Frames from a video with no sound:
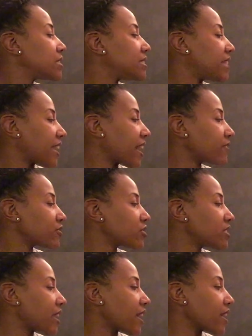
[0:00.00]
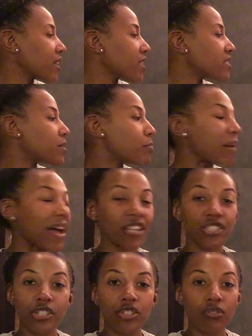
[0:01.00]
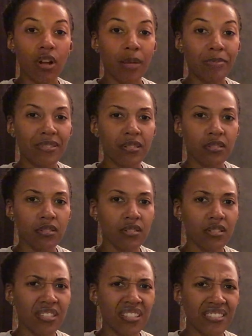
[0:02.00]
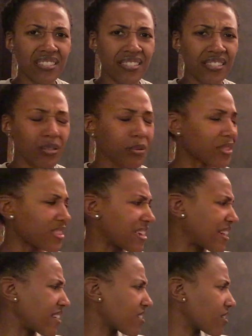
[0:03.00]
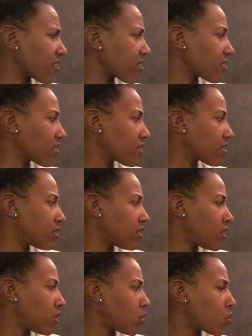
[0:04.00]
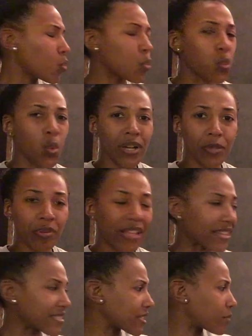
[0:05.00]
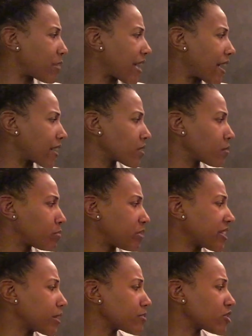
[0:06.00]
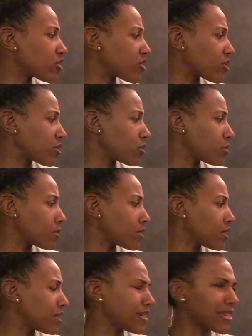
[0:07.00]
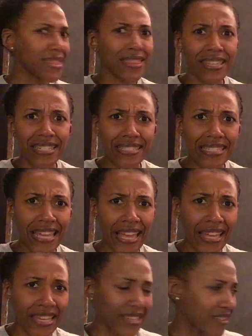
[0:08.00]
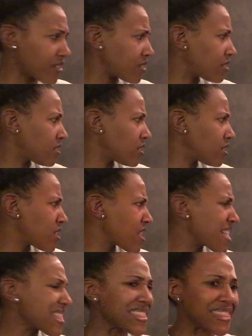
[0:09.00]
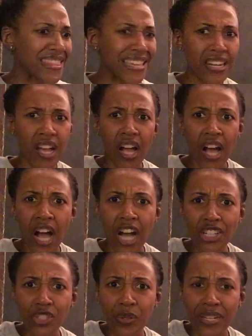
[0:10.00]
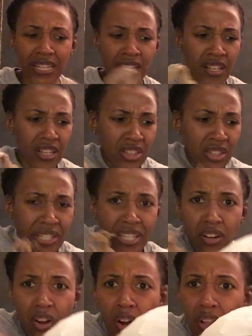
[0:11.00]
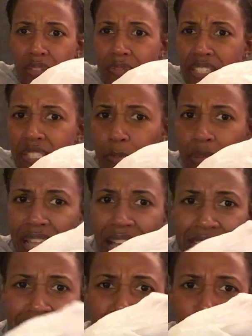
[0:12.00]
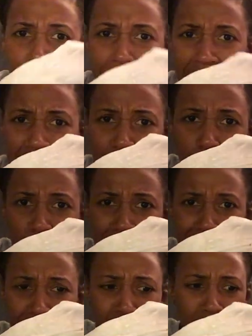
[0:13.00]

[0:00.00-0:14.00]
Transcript: Day after day, the bag she dropped is still there. One plastic bag becomes 2, then 10, then 100. Look at all of these plastic bags, boys and